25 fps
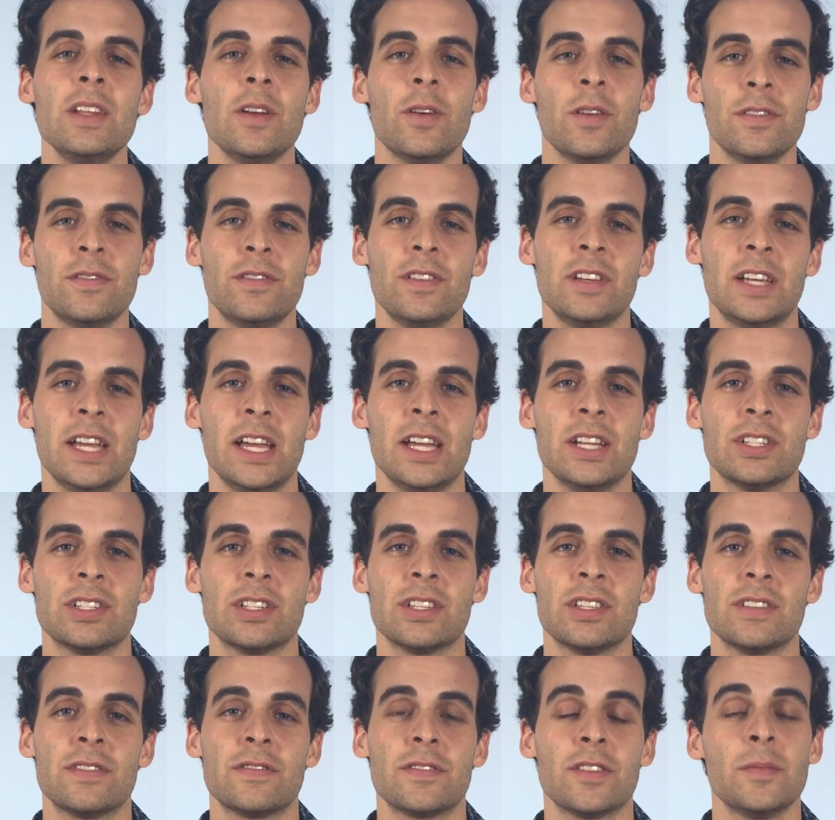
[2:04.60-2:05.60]

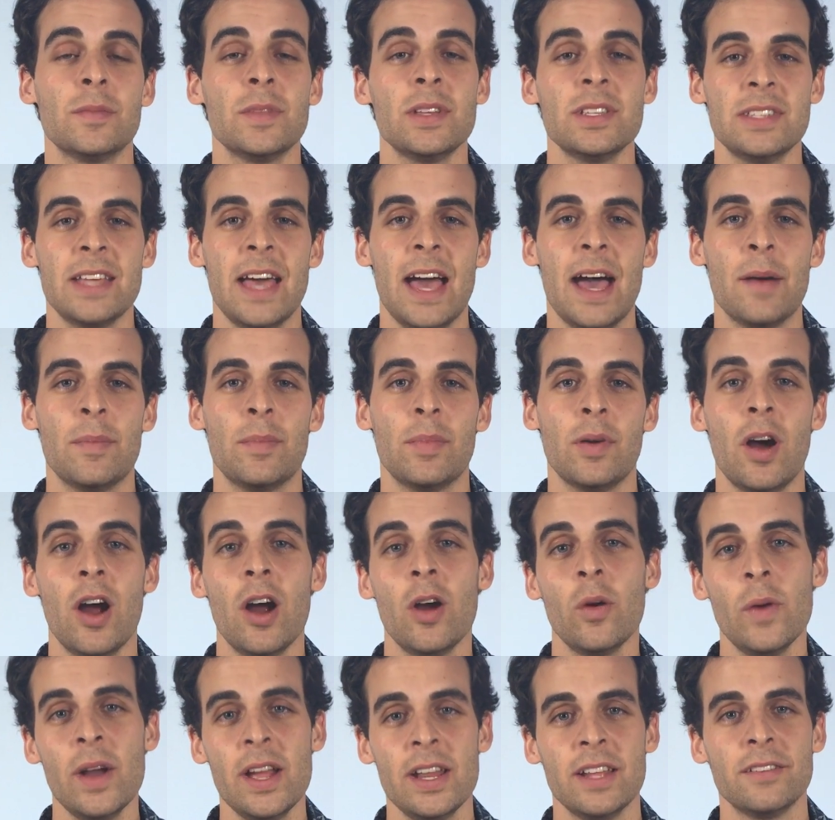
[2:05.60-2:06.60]
notifications from this app
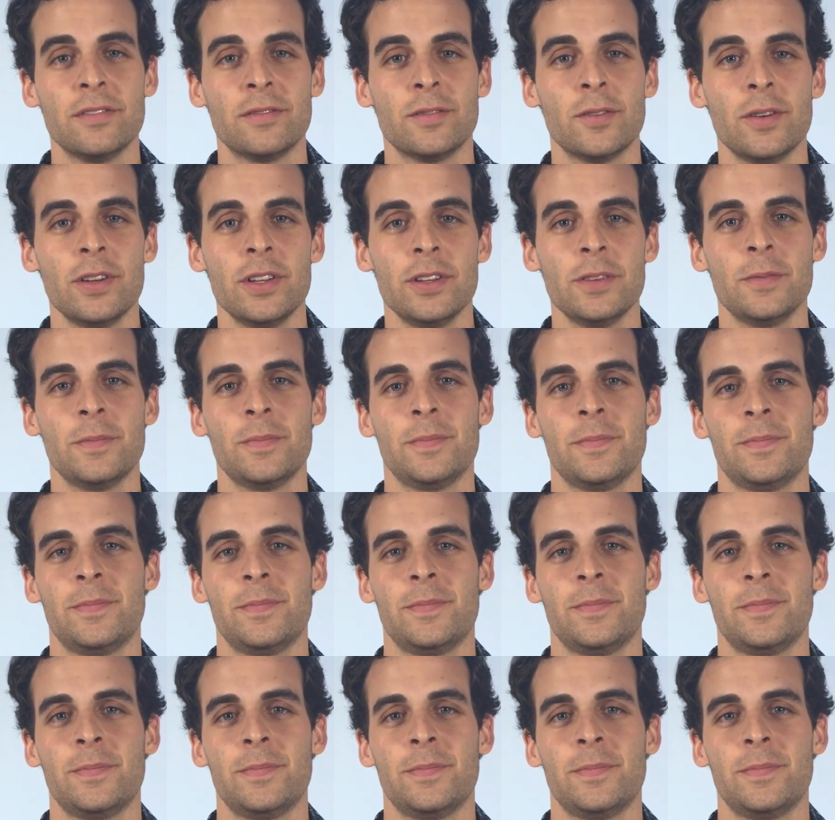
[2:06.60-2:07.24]
are waiting for you.